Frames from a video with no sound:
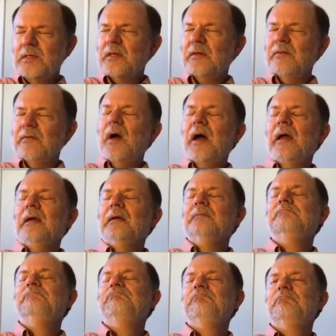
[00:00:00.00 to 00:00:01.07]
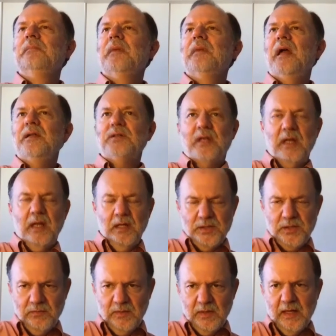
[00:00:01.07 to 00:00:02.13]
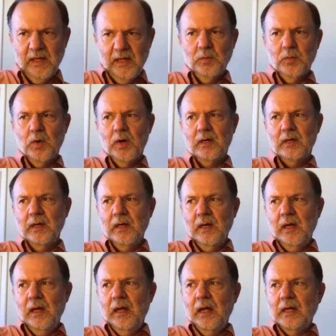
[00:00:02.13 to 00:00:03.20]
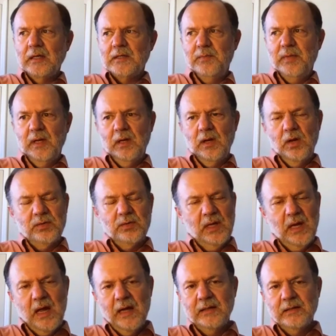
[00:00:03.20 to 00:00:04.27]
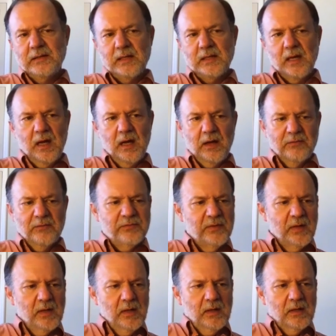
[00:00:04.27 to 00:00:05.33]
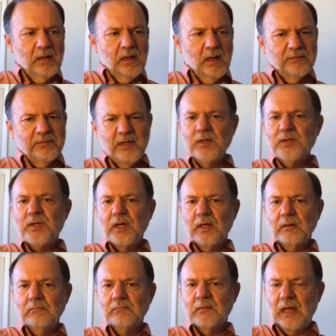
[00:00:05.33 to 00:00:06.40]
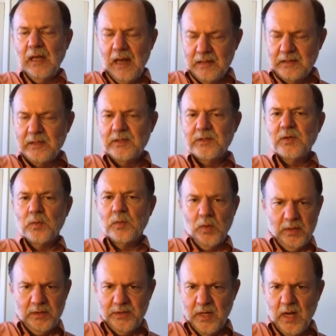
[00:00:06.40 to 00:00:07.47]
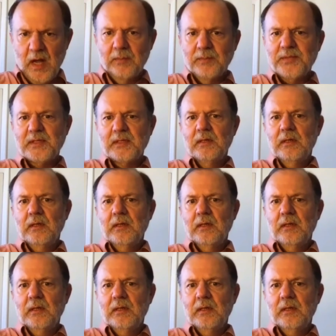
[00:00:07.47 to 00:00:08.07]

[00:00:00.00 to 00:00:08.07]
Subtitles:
of my education-related work has been along the lines of teaching classes or workshops,